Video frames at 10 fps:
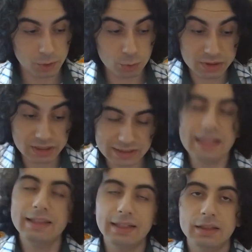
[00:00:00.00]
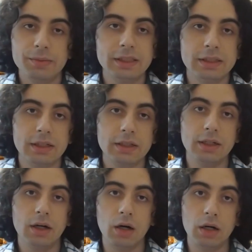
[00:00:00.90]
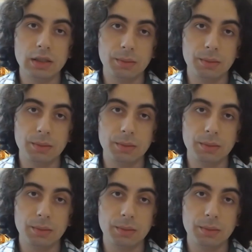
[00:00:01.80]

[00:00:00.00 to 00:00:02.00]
whose descendants basically are